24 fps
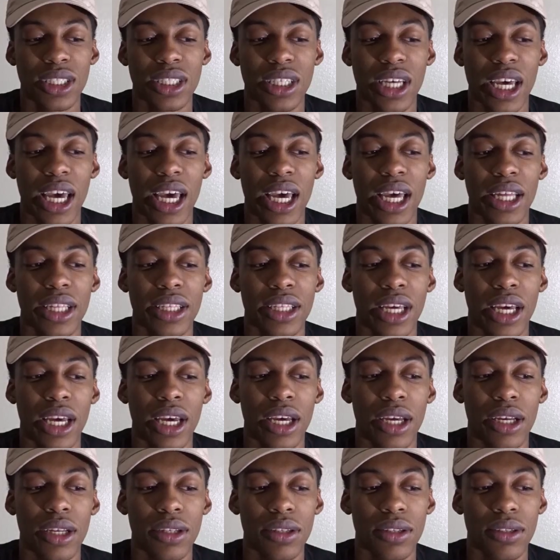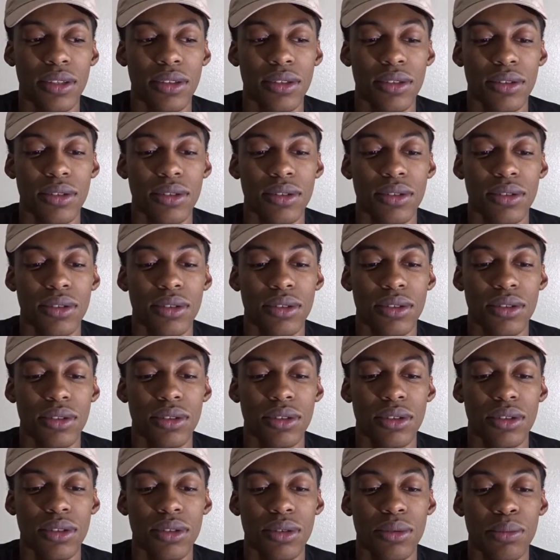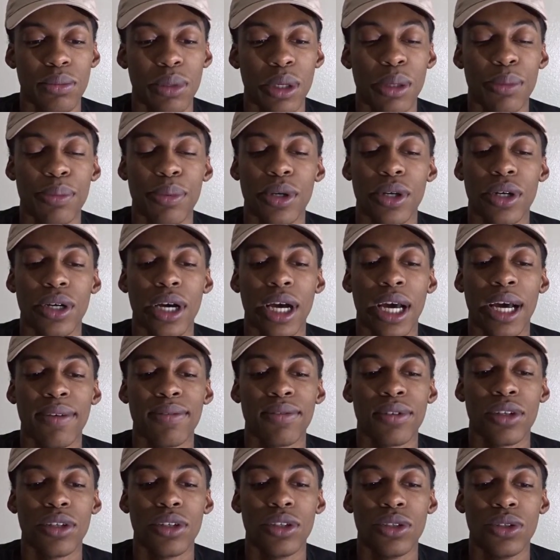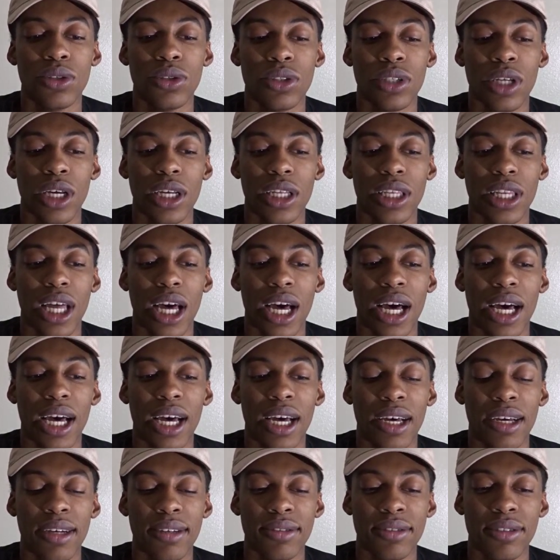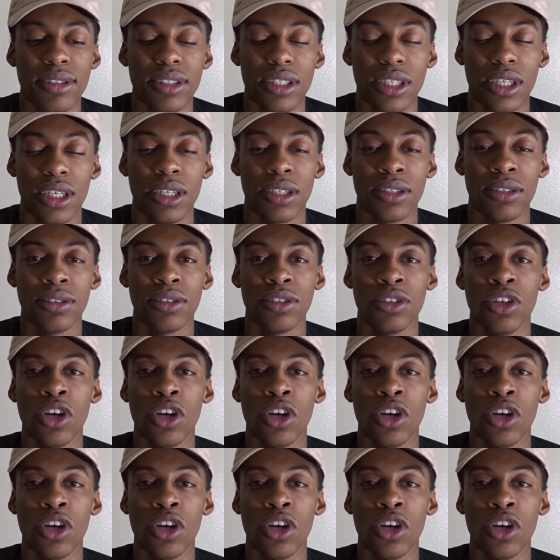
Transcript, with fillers: sad that people have to lose their lives and,